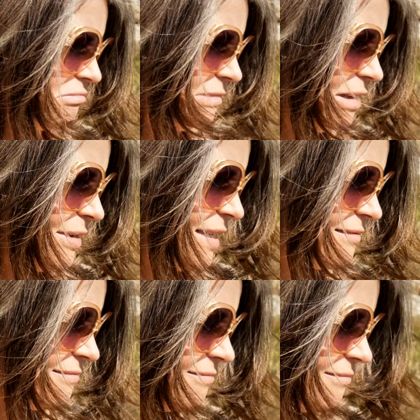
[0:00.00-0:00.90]
I
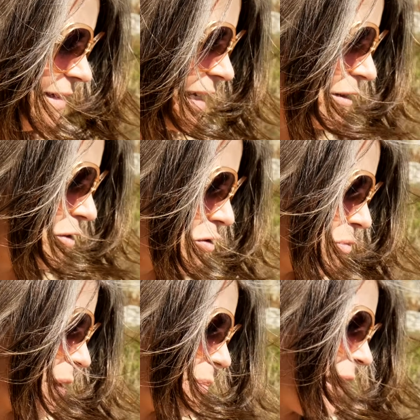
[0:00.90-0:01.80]
mean, I don't
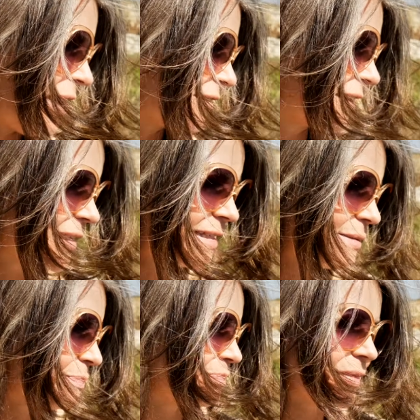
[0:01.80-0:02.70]
know, but apparently
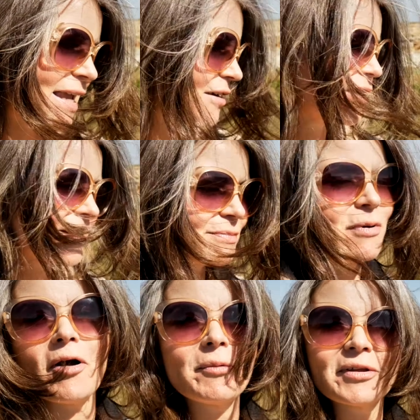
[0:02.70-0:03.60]
this area is
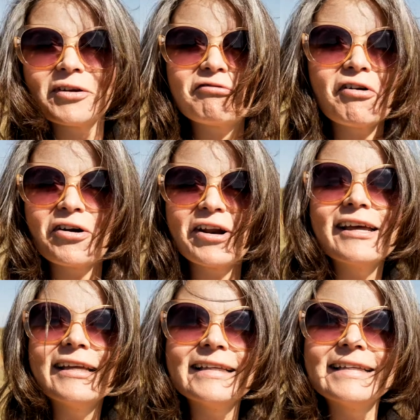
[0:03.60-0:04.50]
popular for
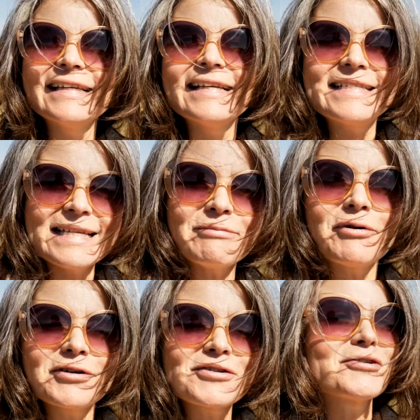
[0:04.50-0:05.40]
it. Deep
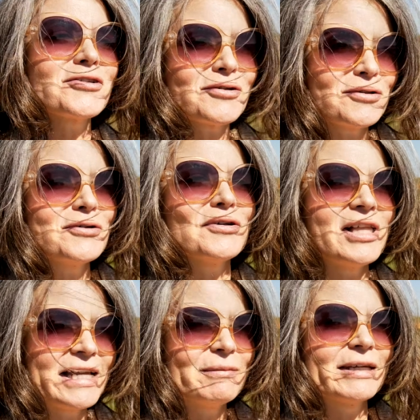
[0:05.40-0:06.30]
water solo
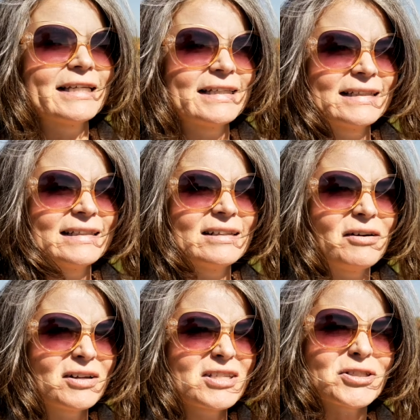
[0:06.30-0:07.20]
climbing.
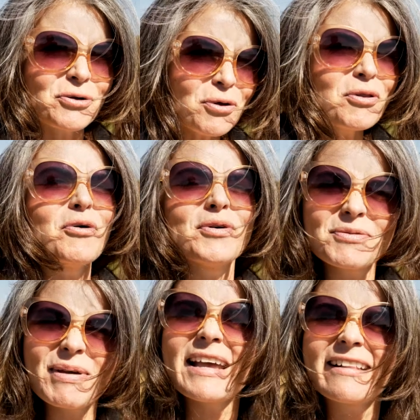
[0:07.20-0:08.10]
Solo
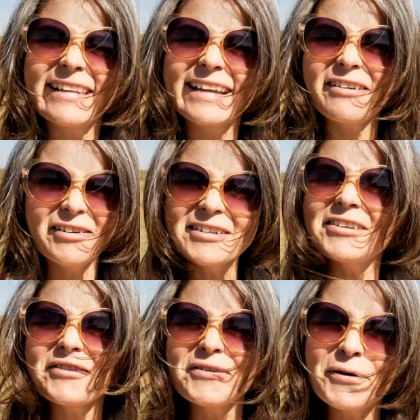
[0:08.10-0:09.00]
as well, like on
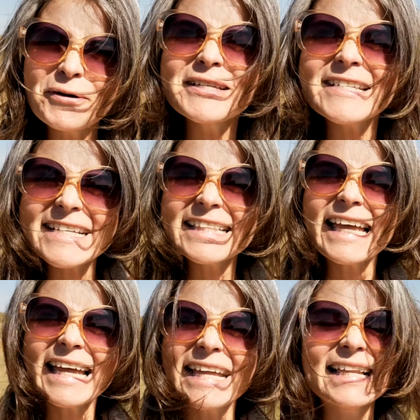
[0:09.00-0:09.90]
your own doing
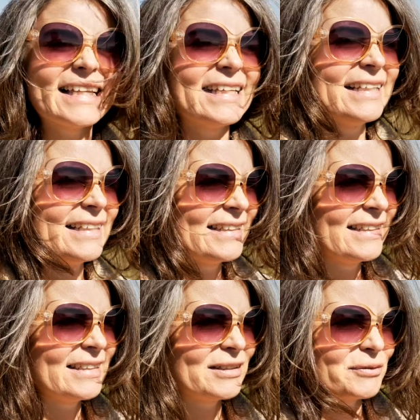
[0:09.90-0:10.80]
that?
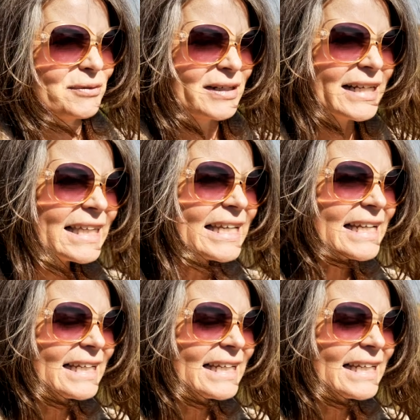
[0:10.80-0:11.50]
Really?